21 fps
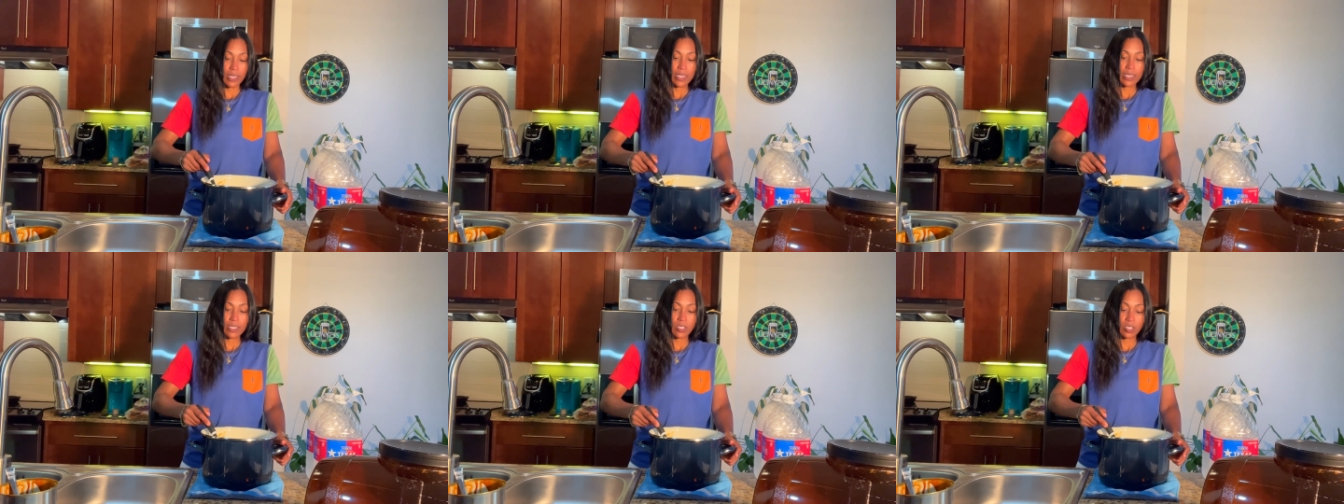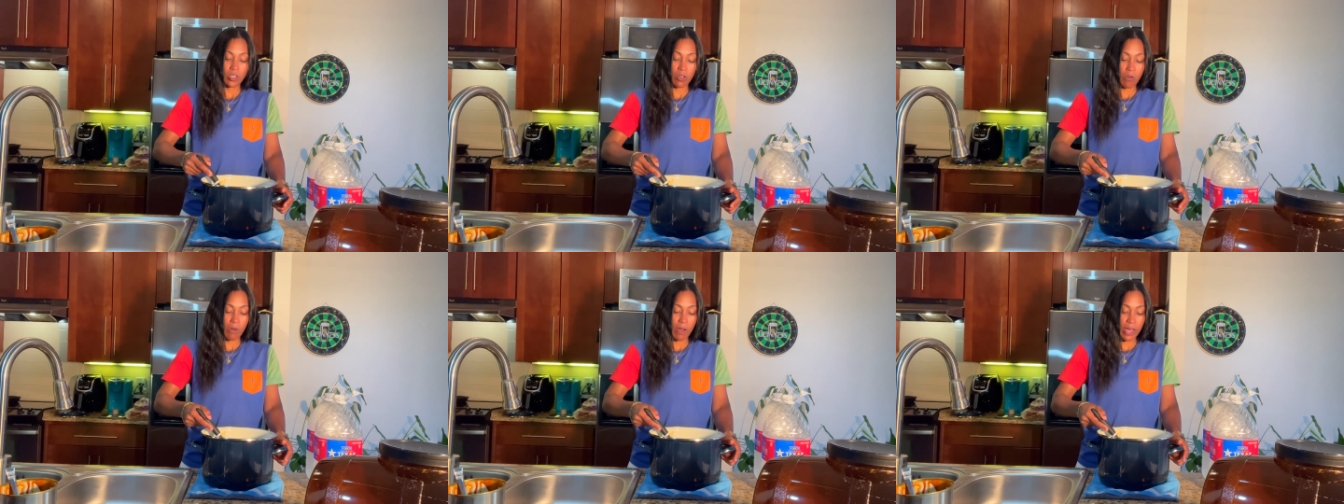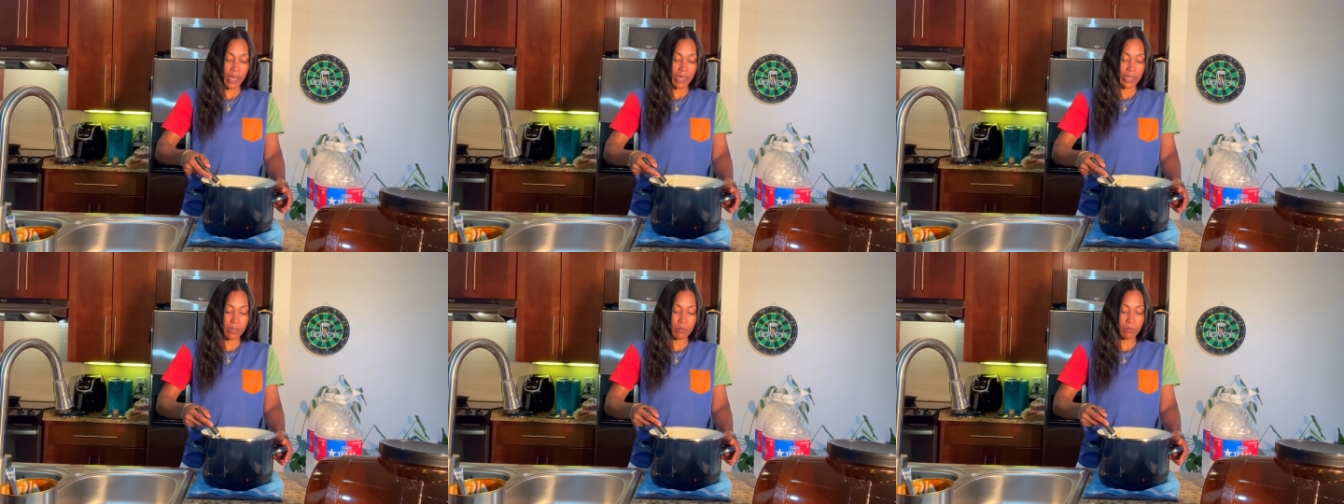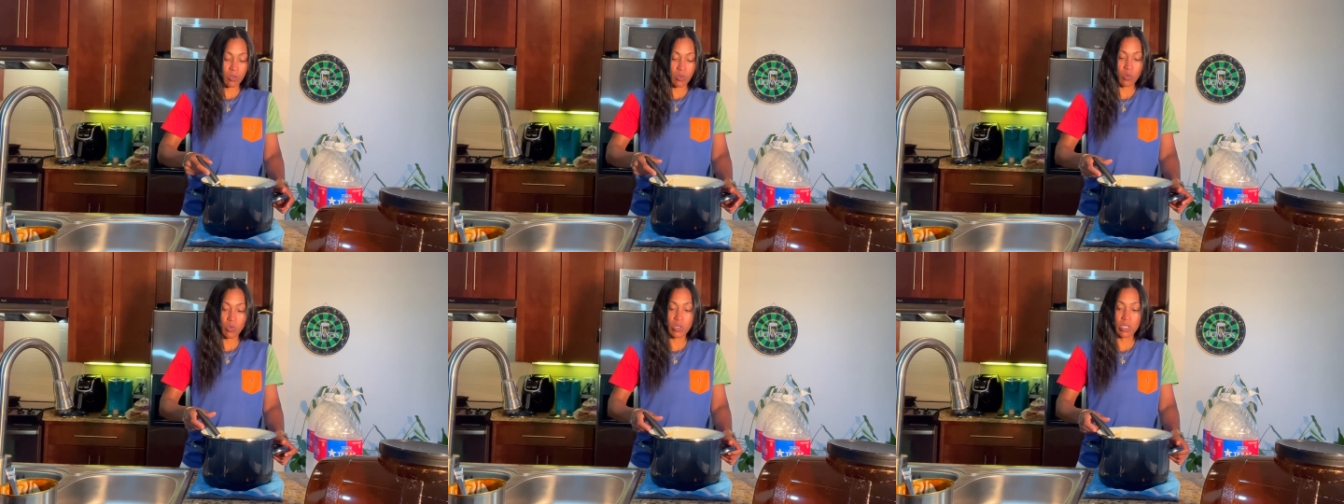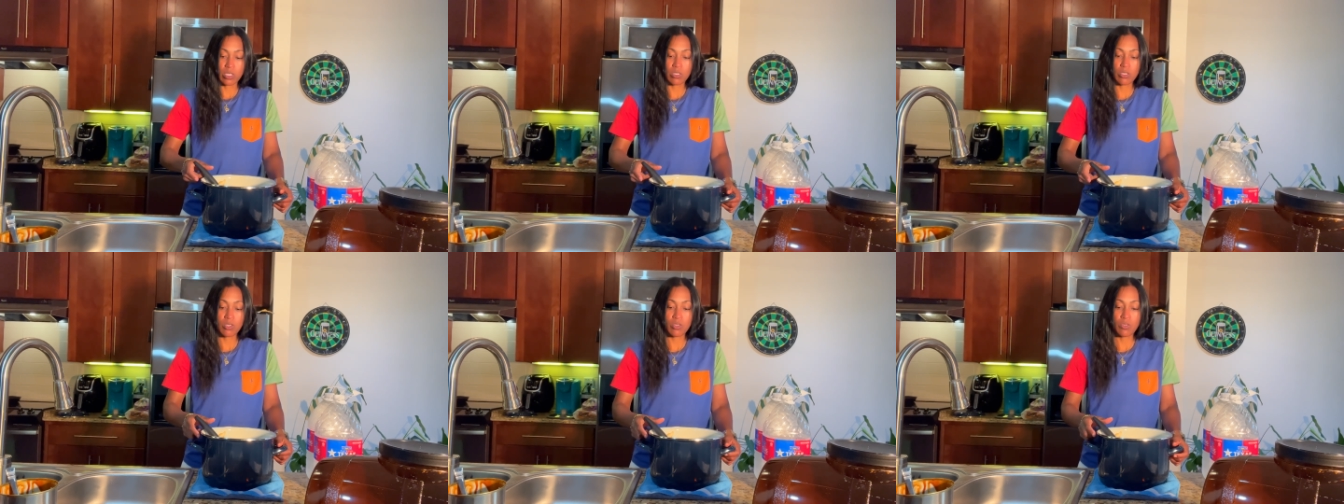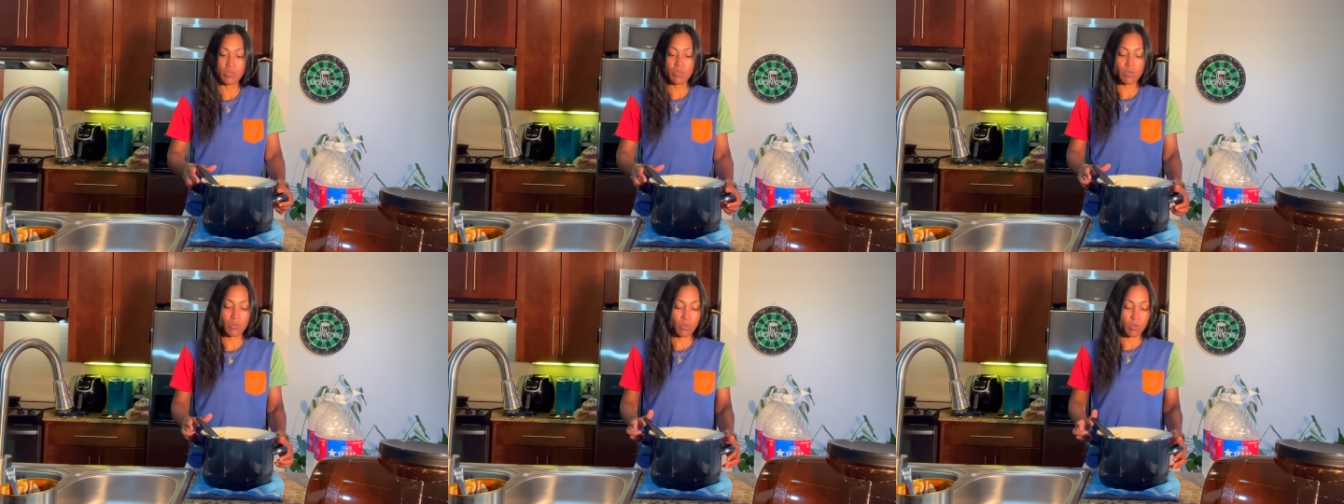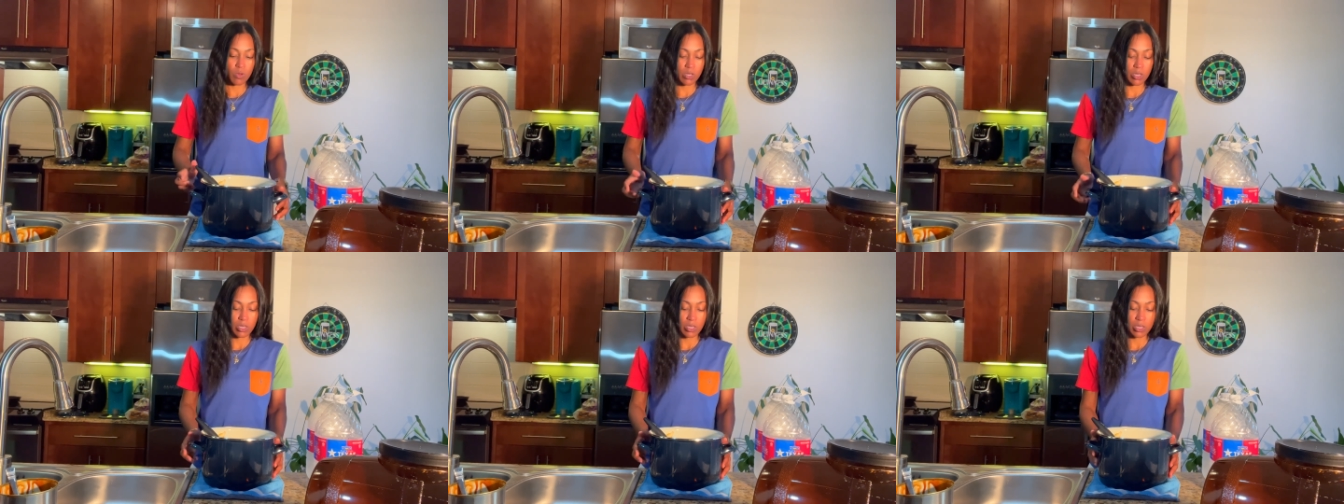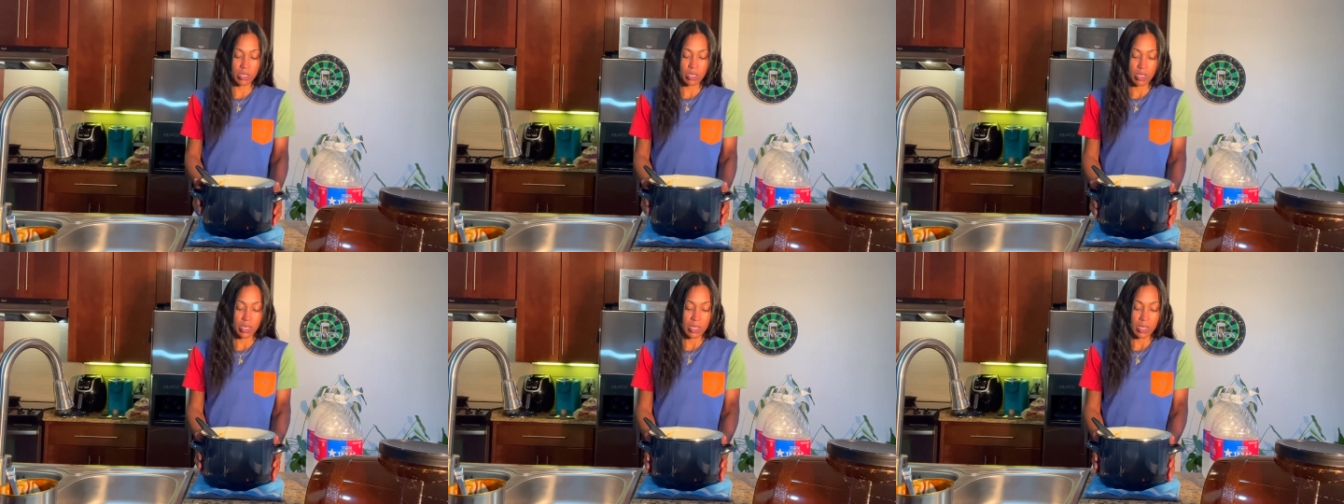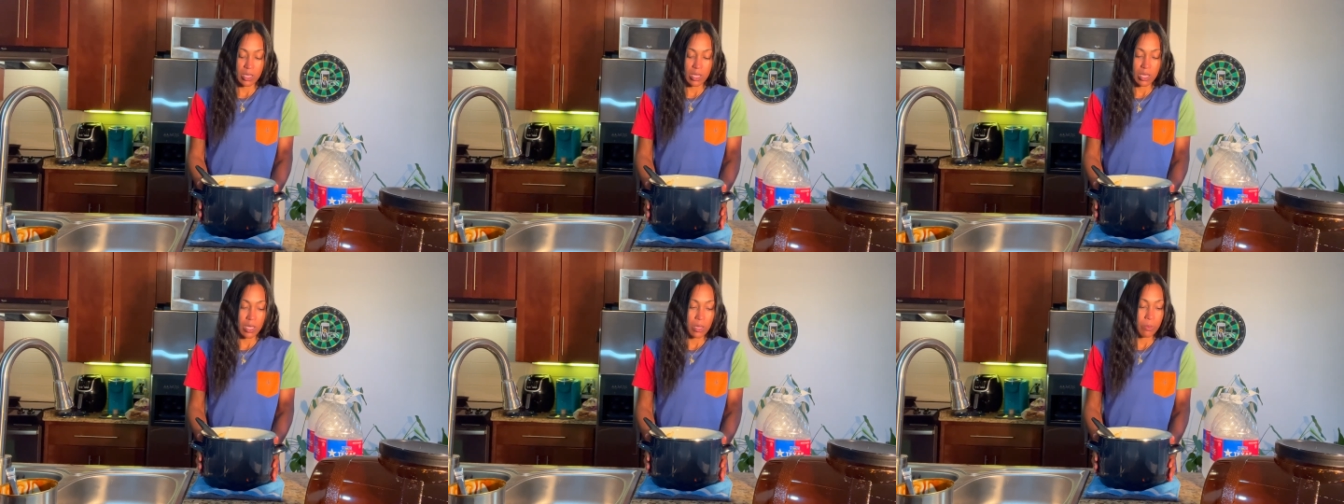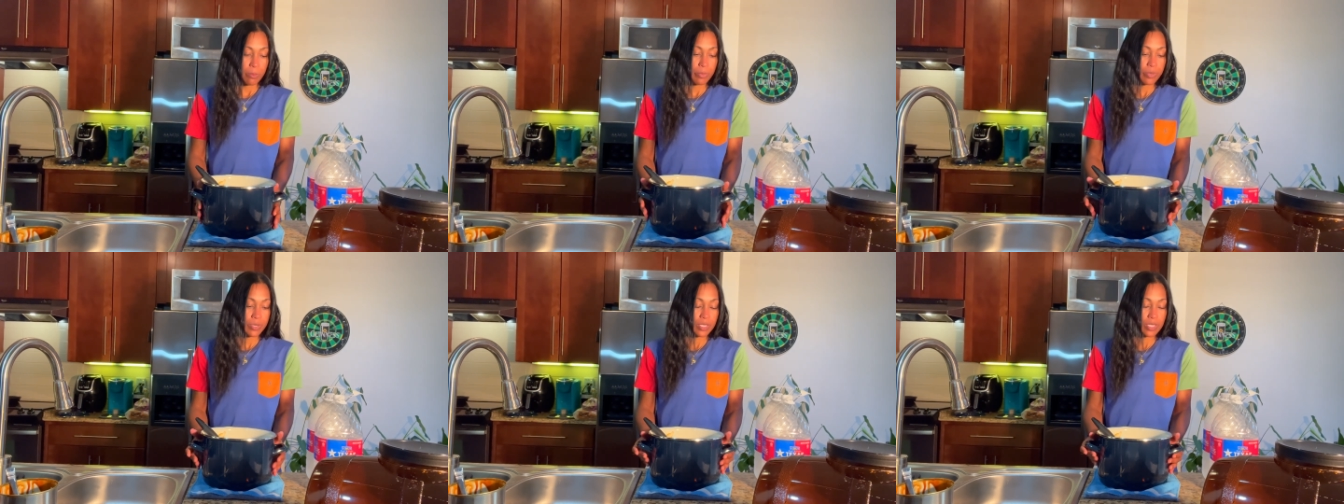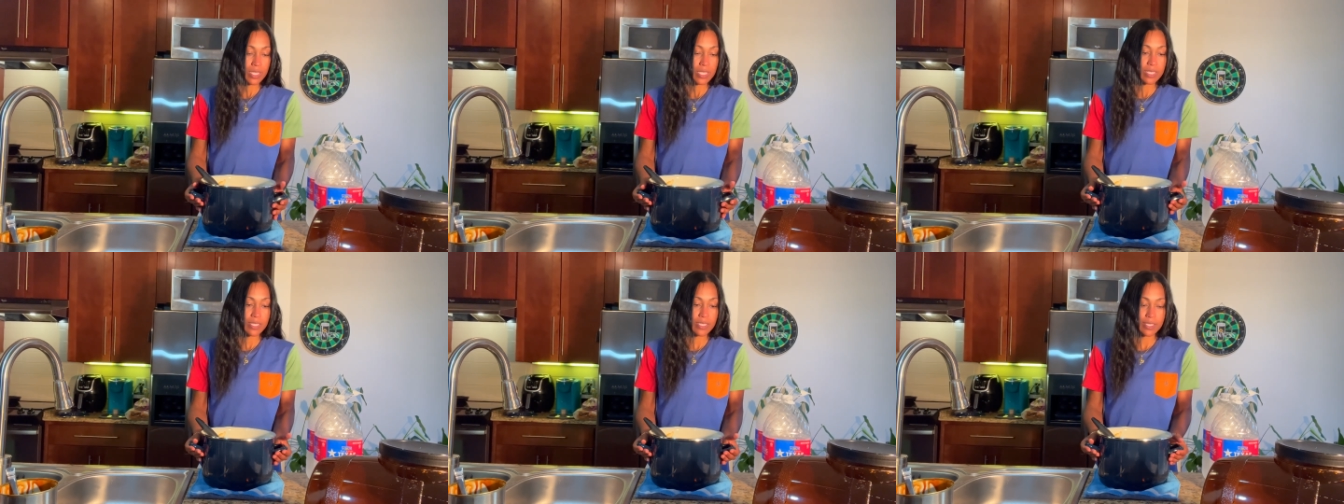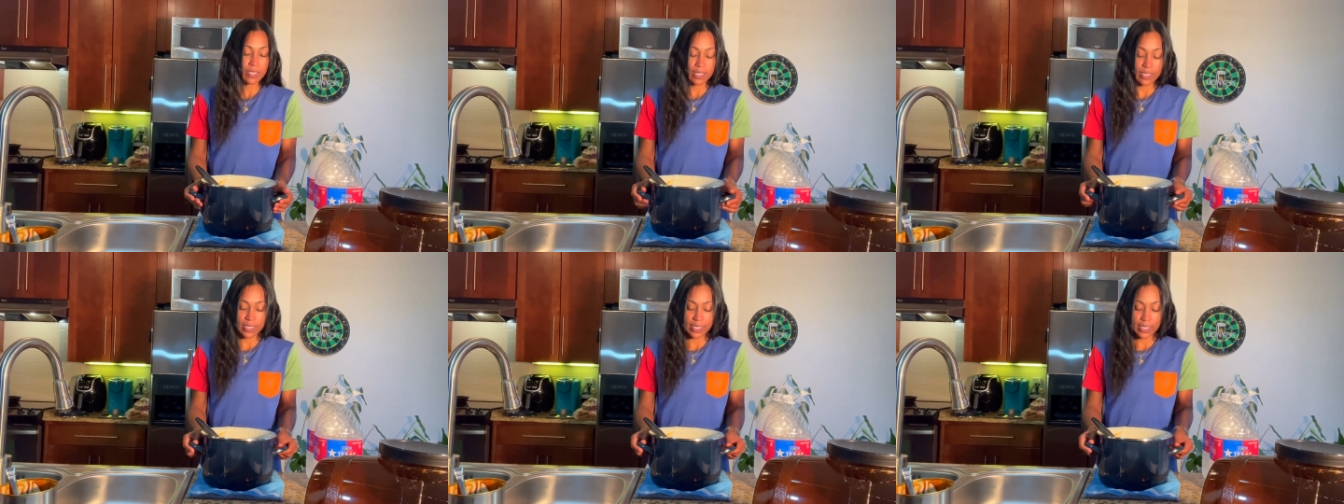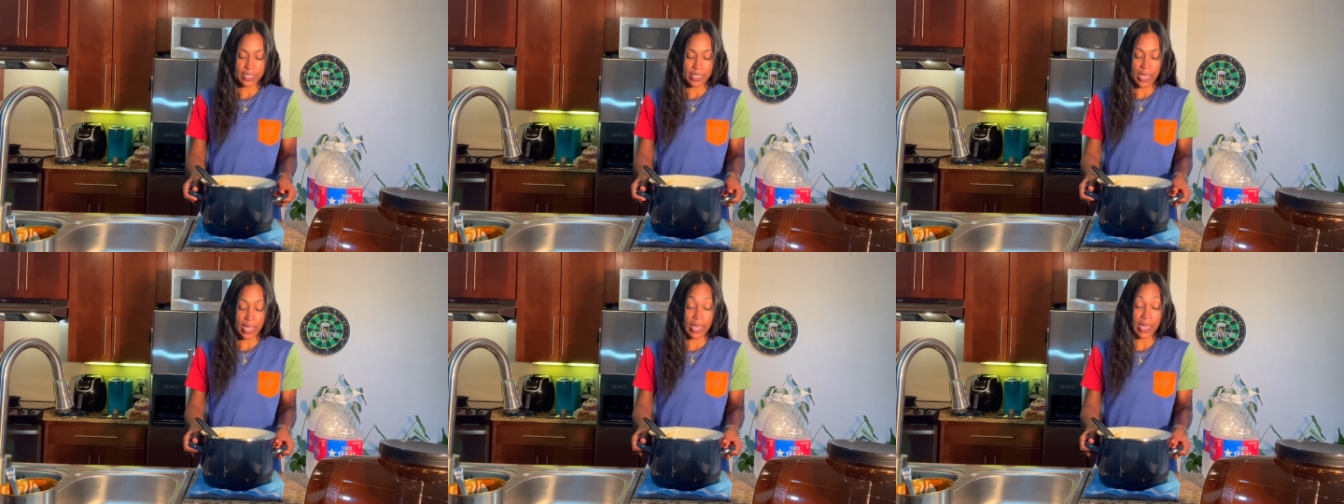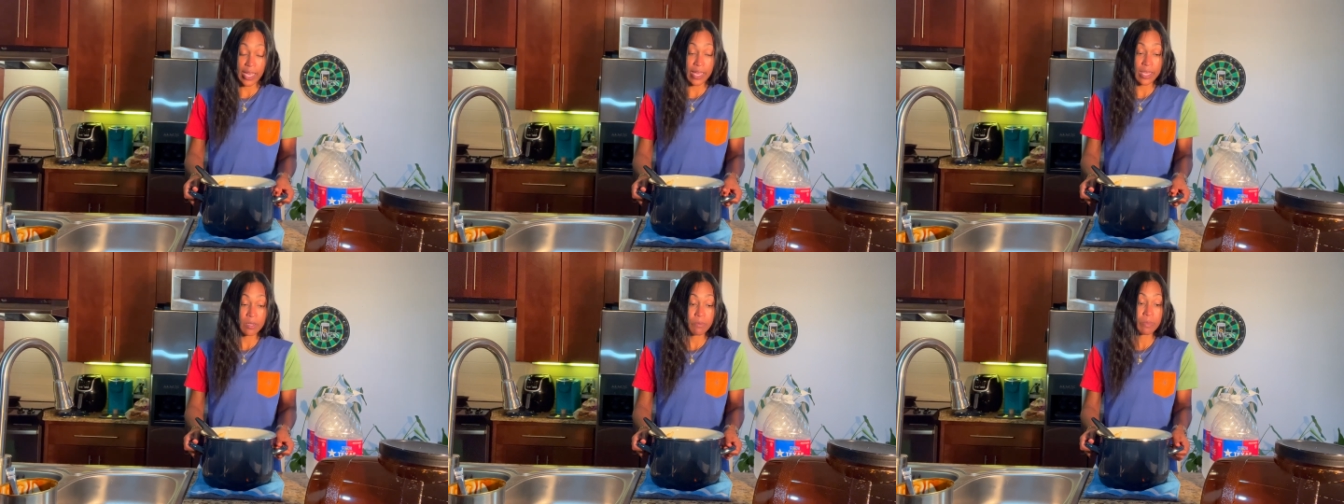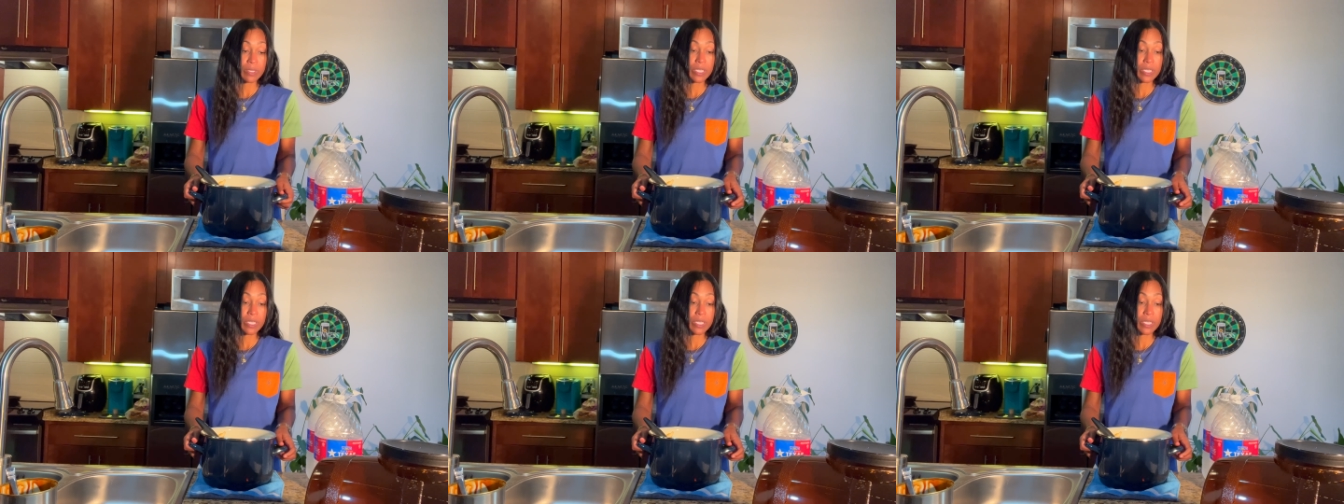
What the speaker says: So I am going to put this to the side,